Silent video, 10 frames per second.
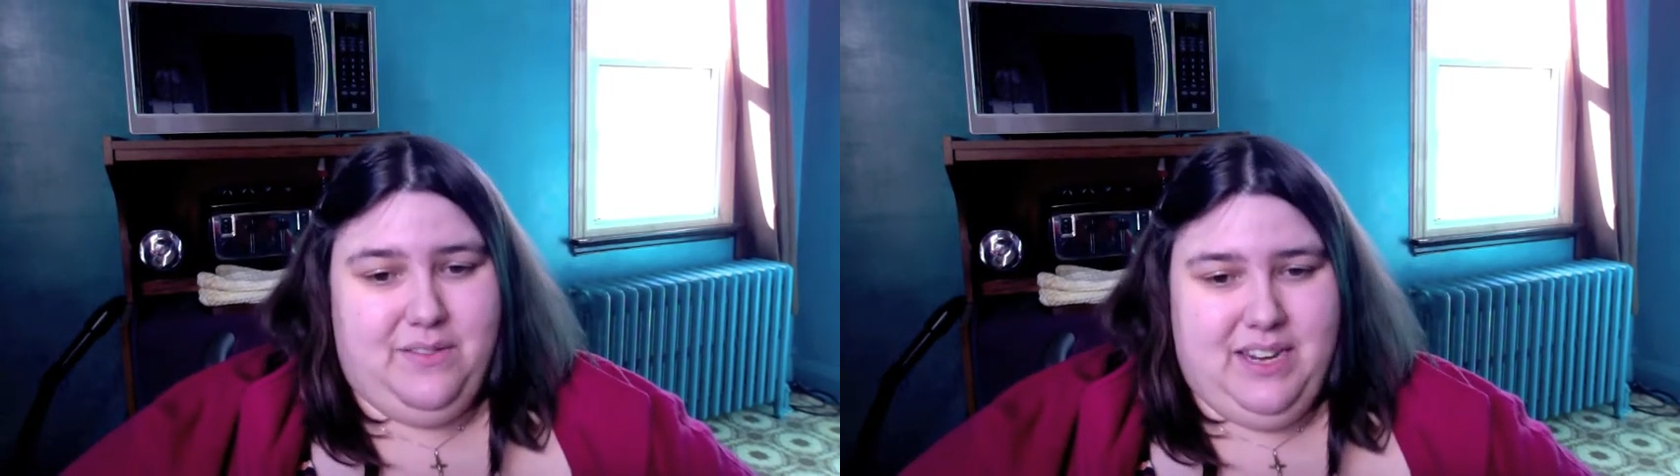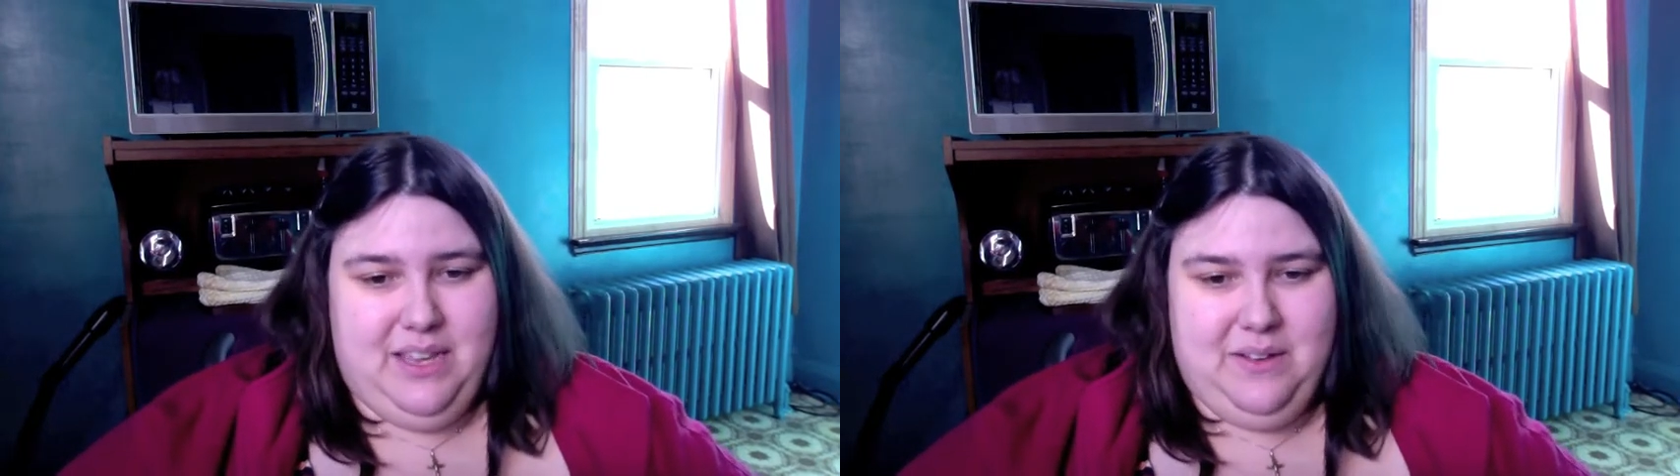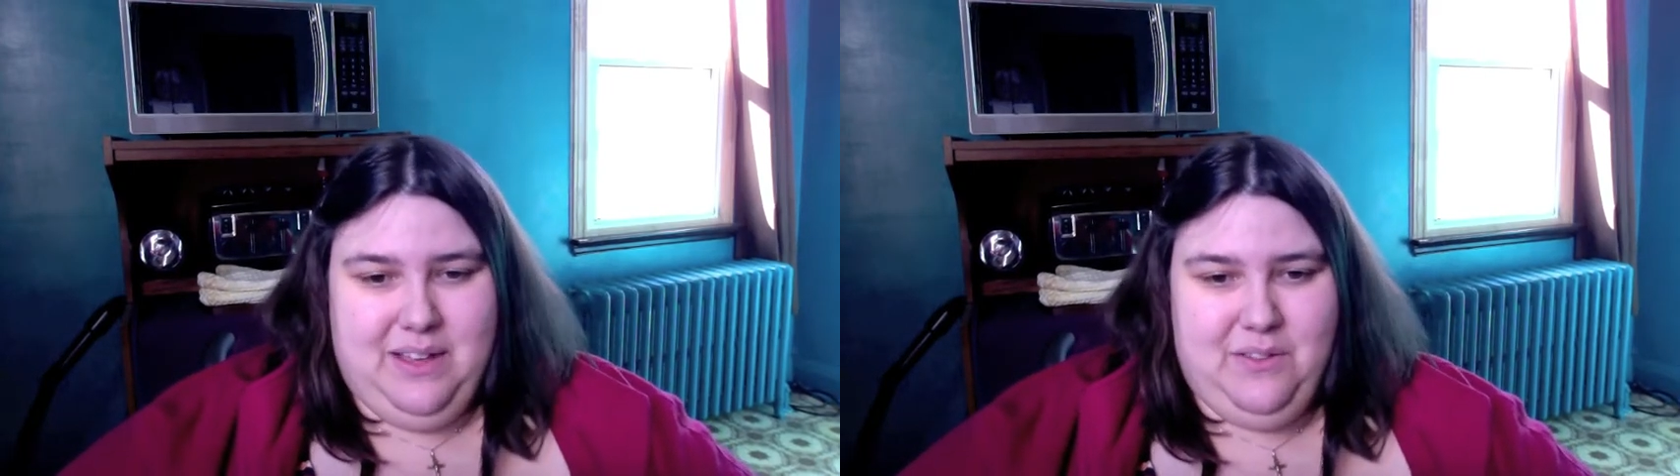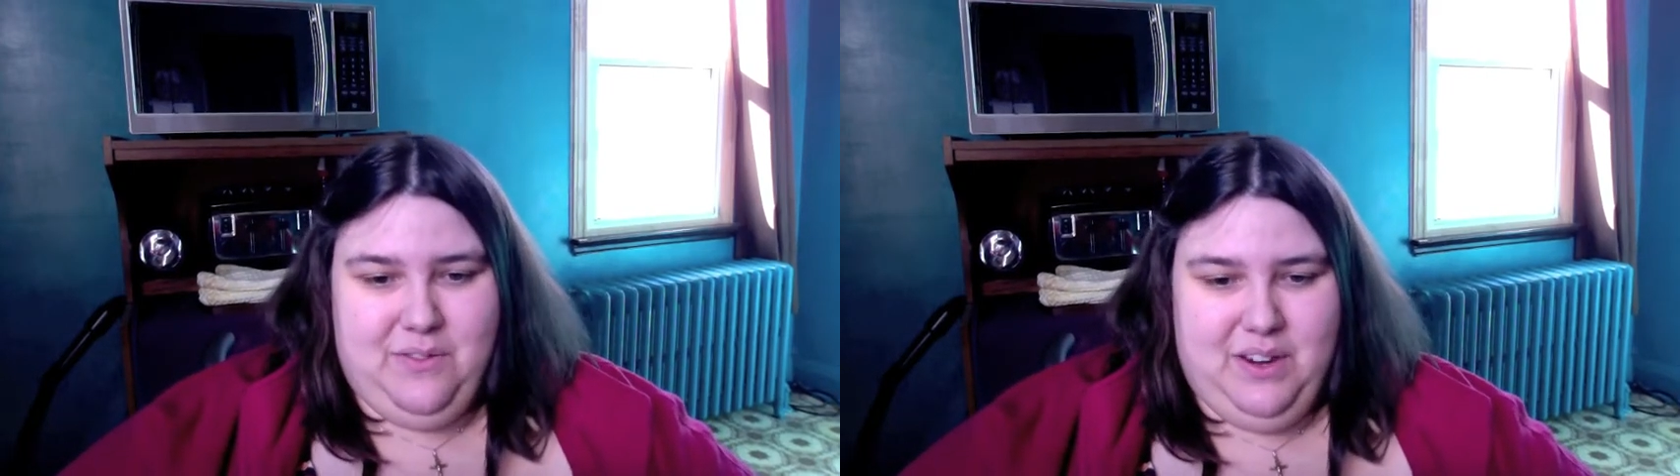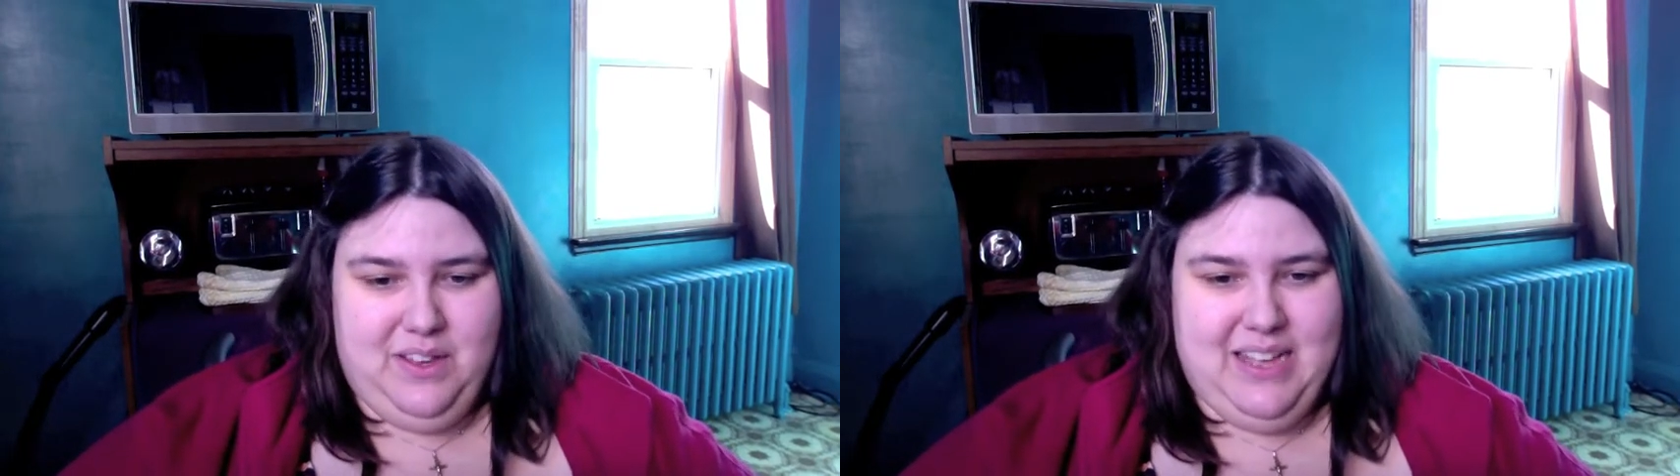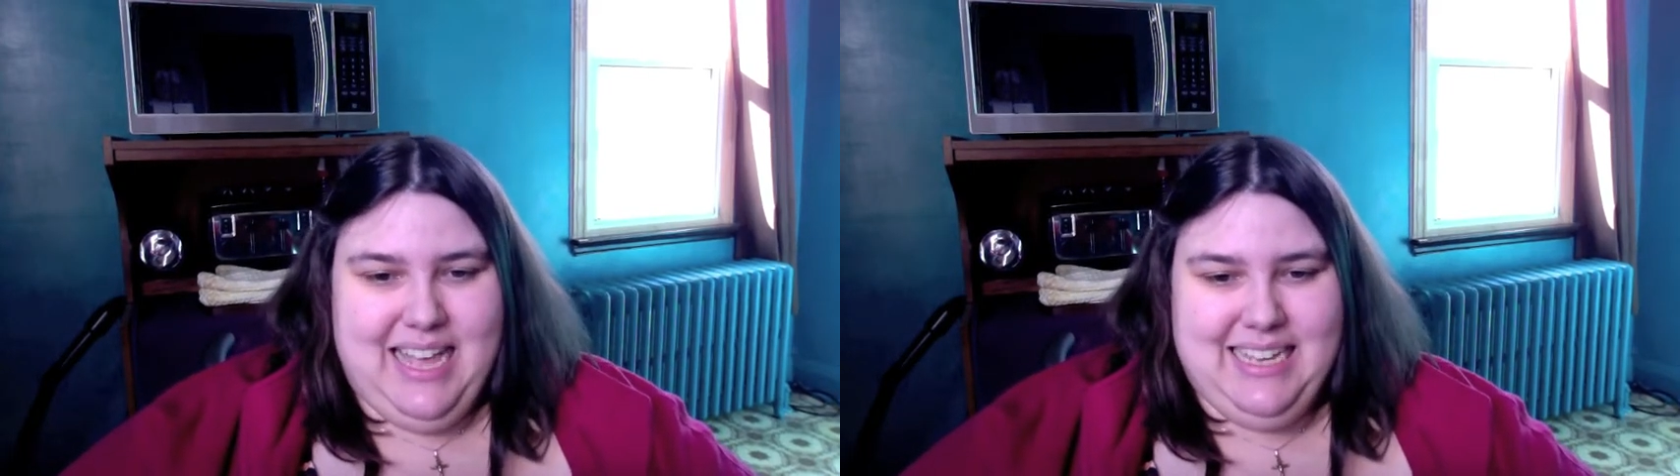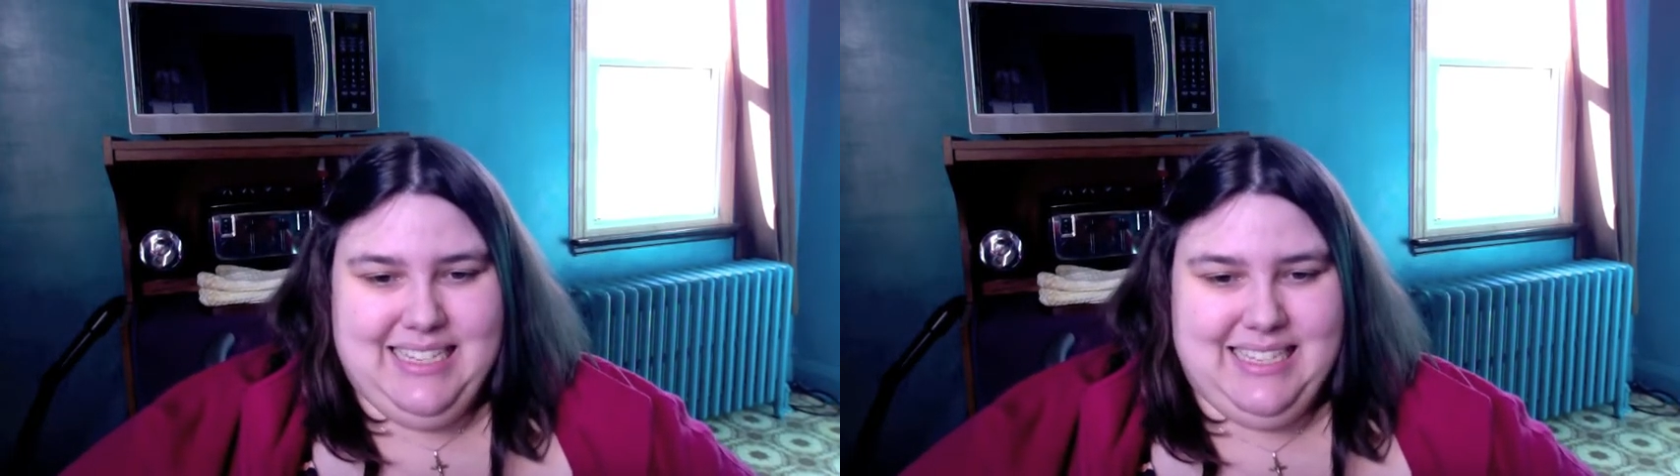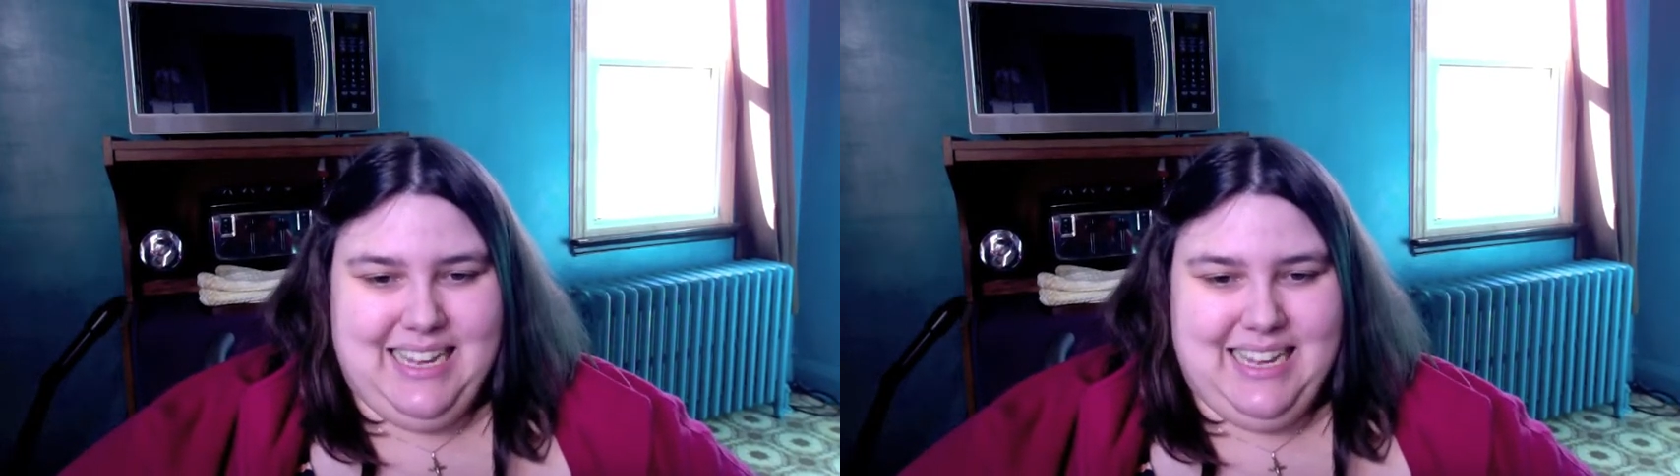video out for you guys.